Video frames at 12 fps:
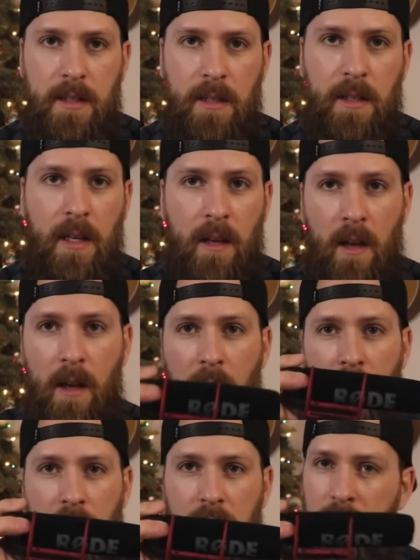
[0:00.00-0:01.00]
of silly.
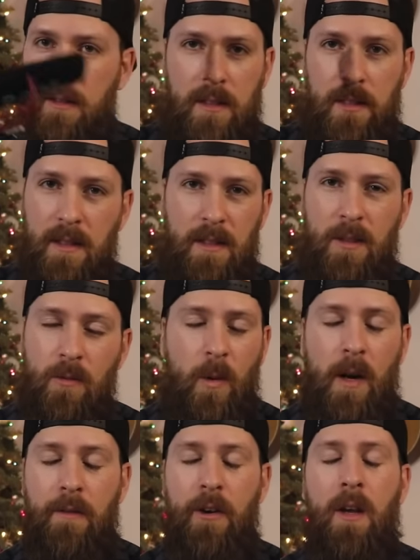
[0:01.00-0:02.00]
This looks silly too,
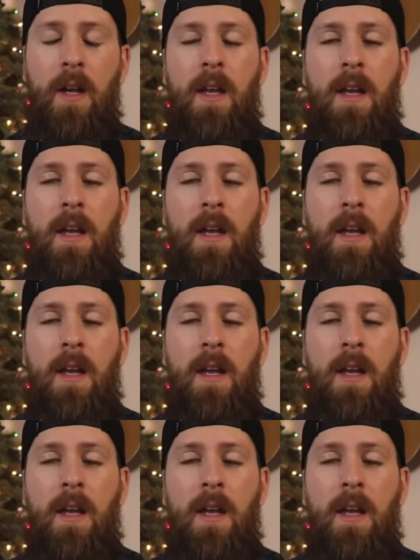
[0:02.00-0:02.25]
whatever.